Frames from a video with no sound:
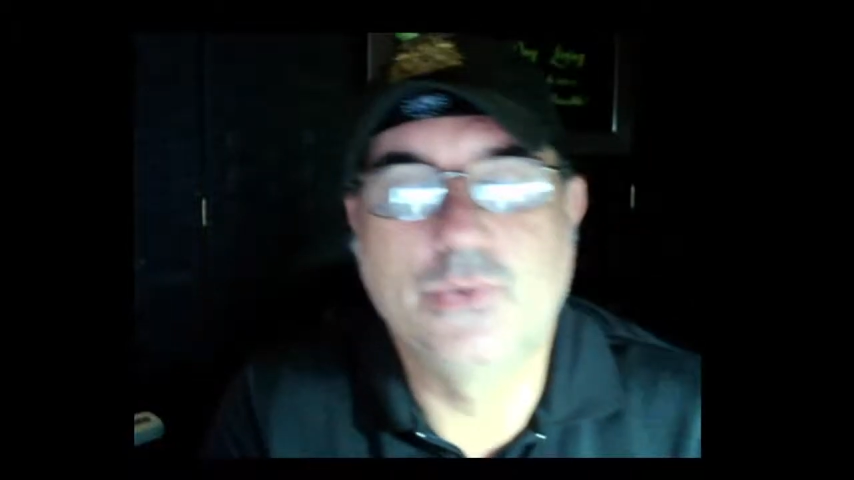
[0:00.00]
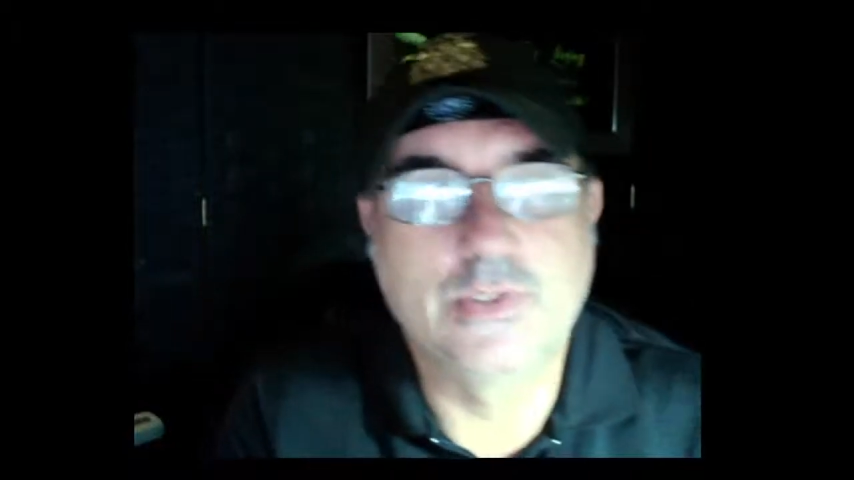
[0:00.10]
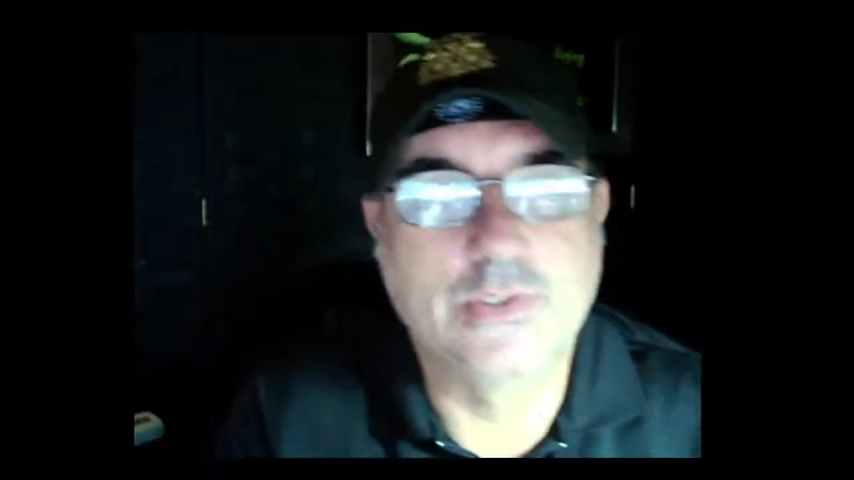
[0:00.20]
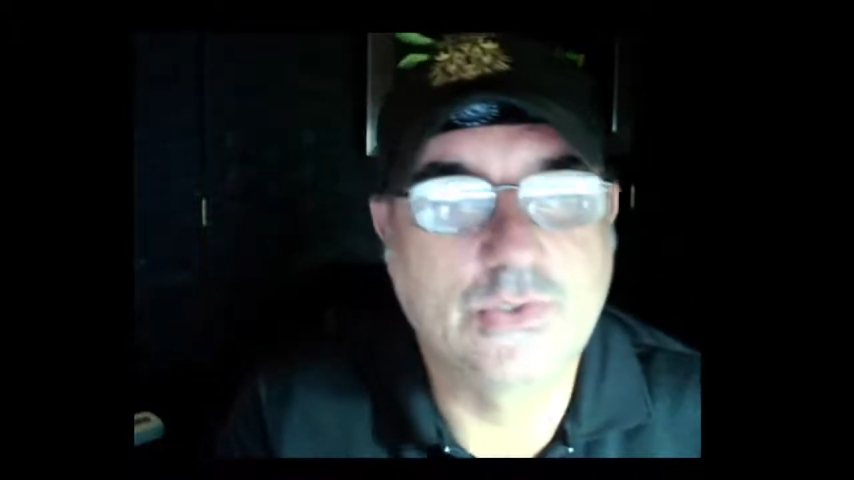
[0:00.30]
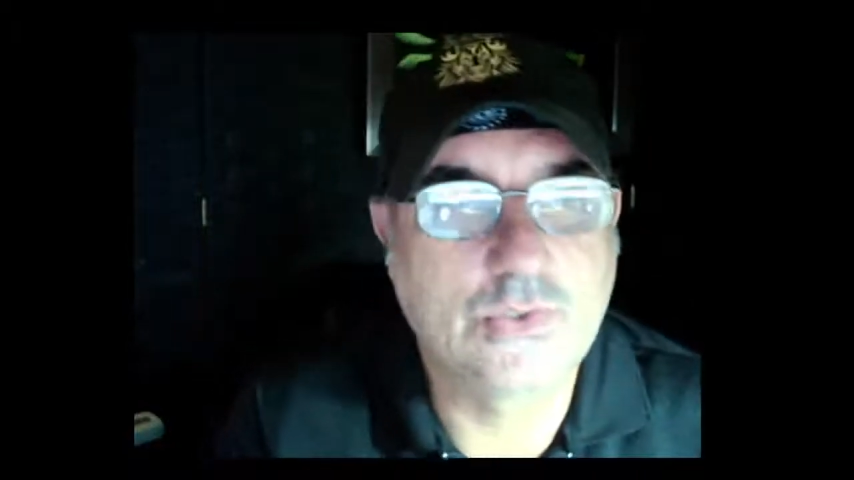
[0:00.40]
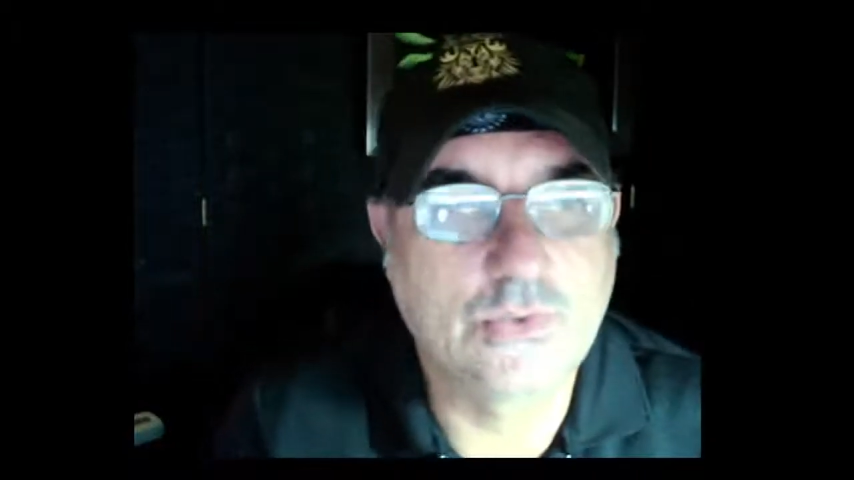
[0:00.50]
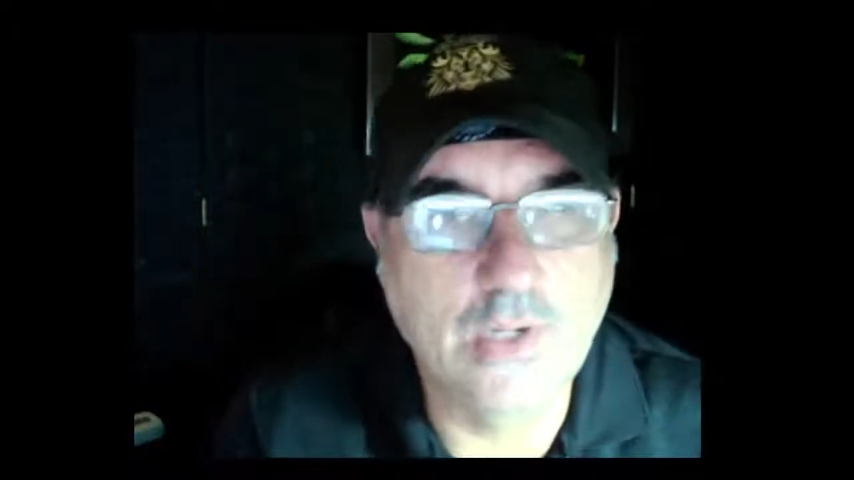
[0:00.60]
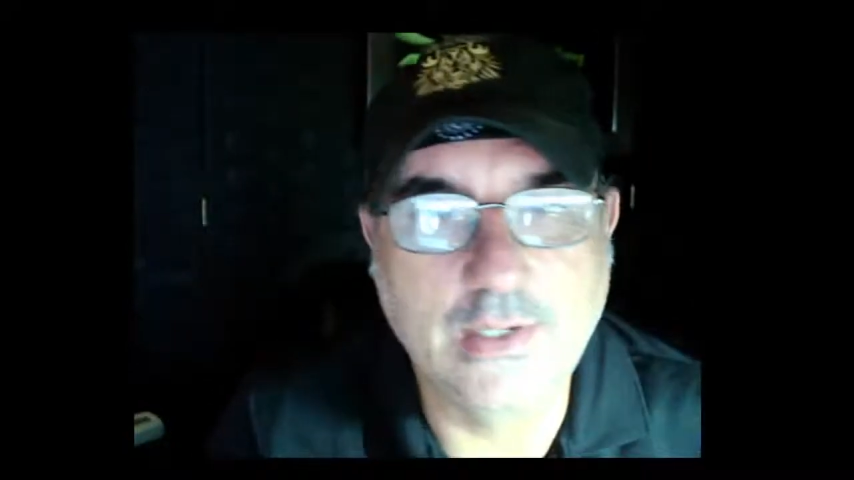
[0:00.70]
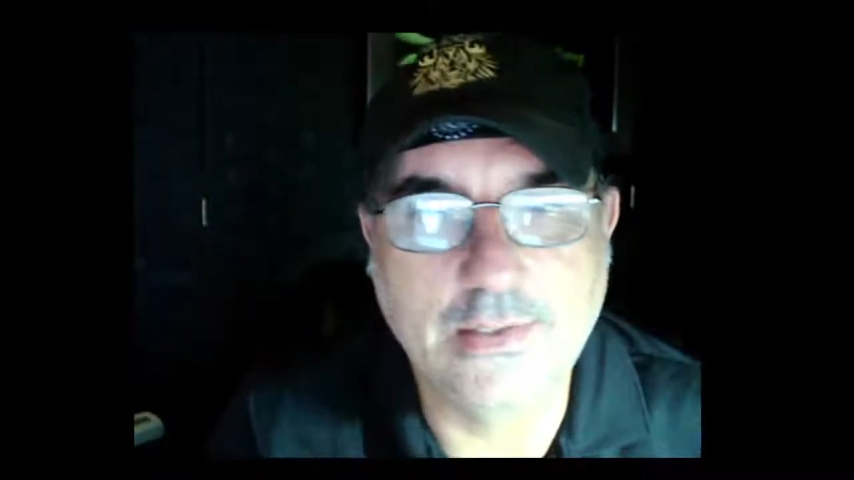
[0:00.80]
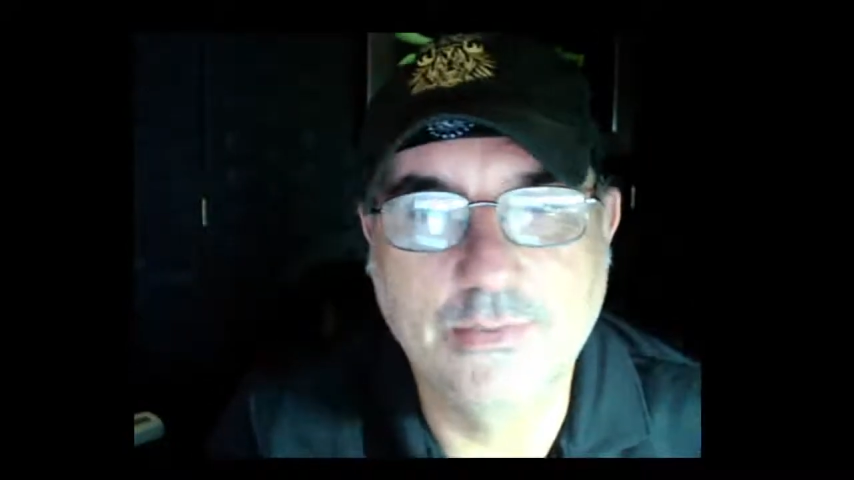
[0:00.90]

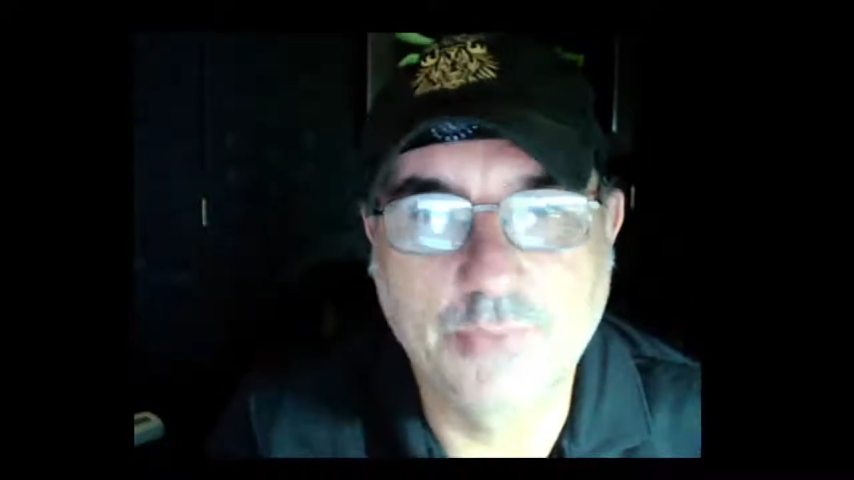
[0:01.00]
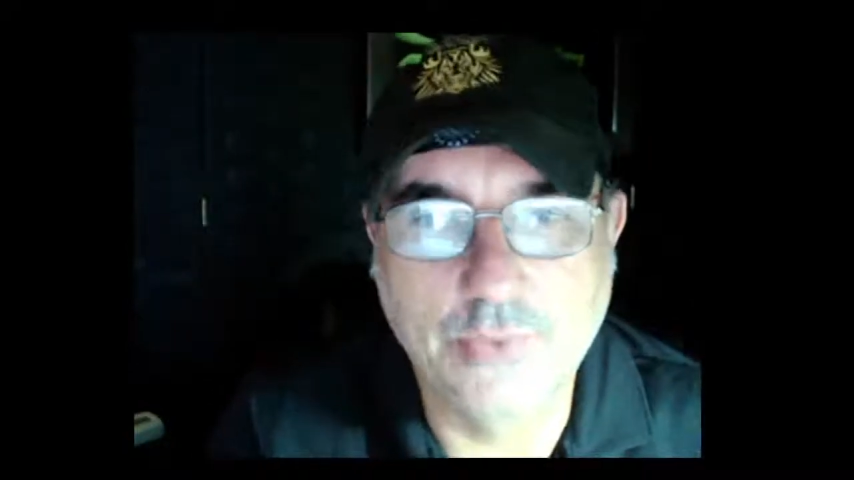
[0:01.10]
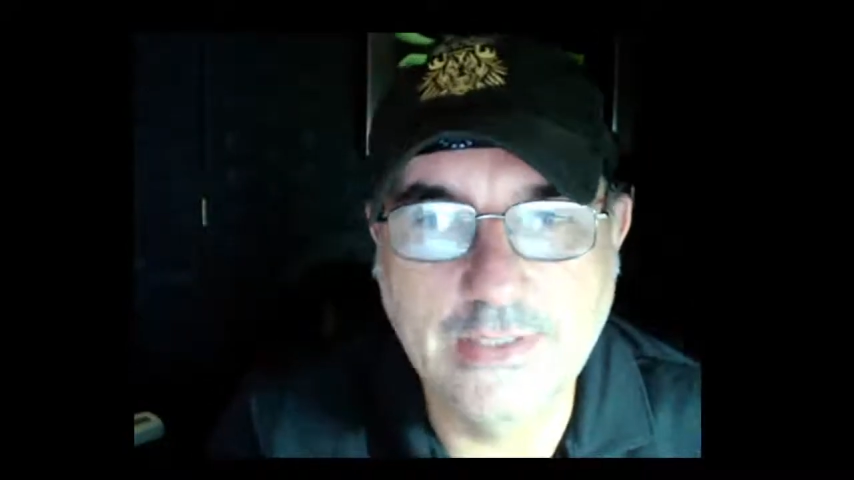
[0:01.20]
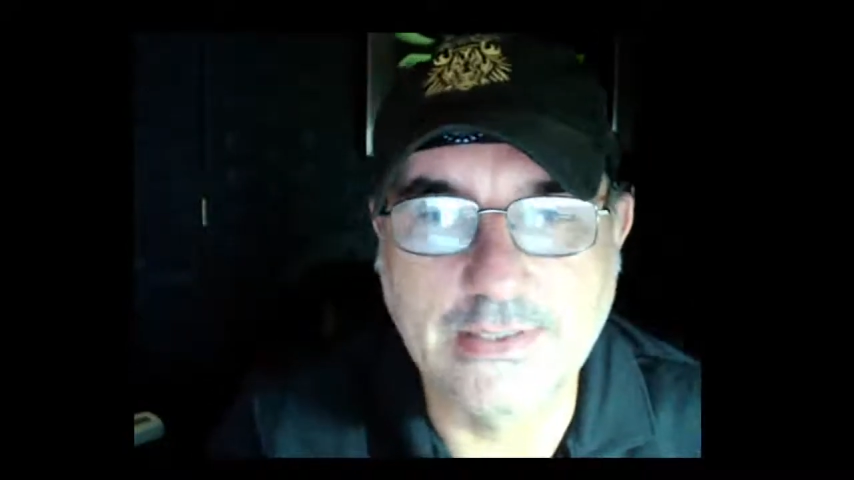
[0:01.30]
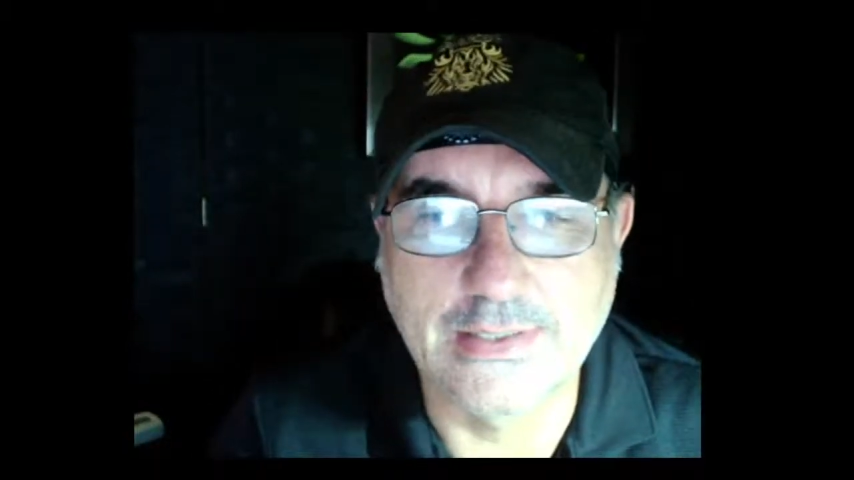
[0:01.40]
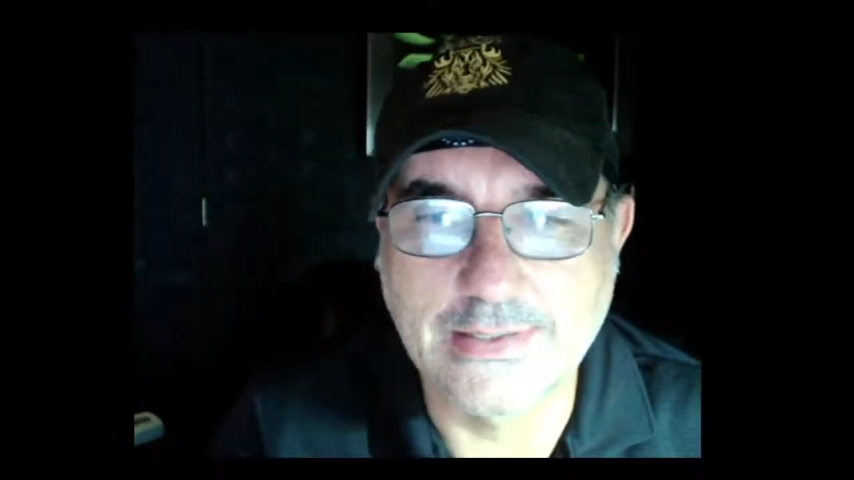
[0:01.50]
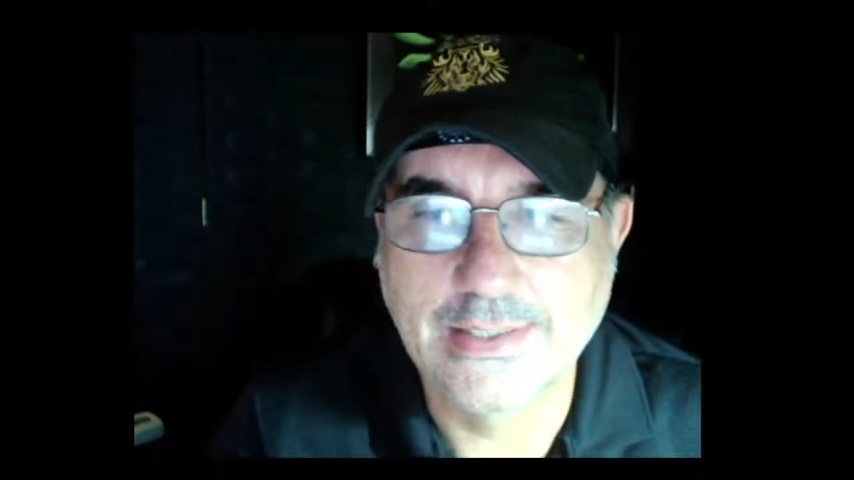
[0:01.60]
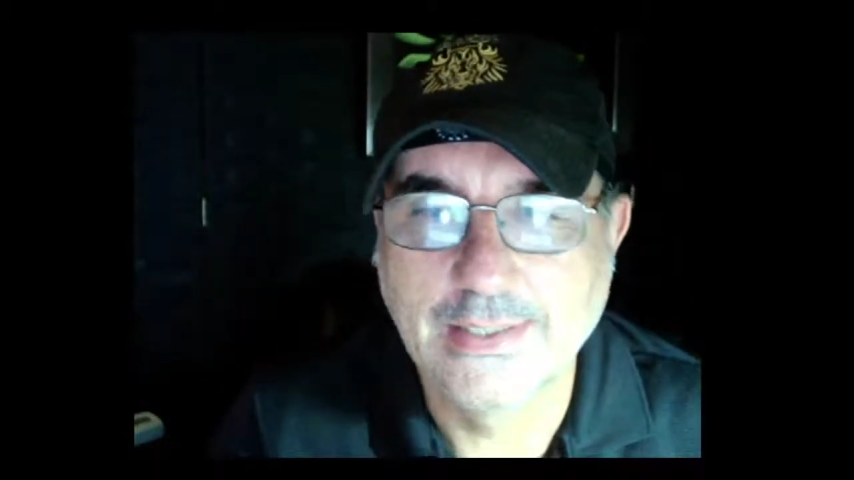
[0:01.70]
construct prisons